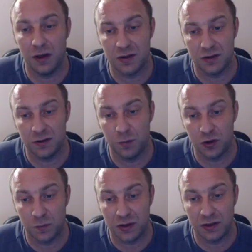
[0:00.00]
because this
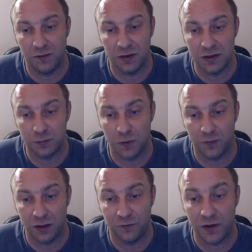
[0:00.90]
bishop's activity is
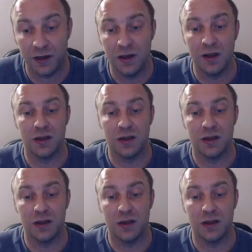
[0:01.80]
perfectly fine.